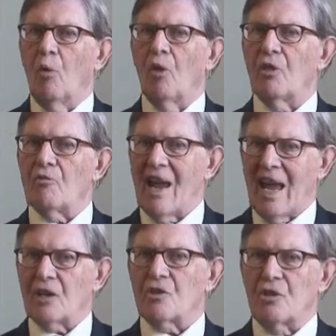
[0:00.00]
what the
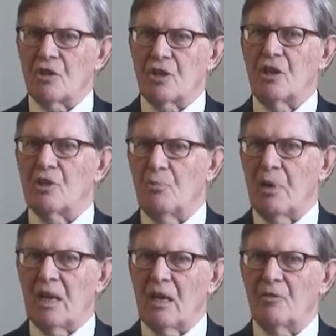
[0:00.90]
reaction is going to
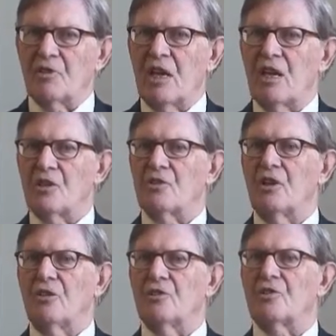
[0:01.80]
be of taking
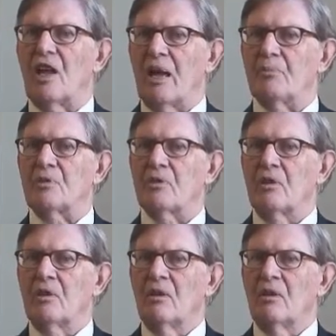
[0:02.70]
certain steps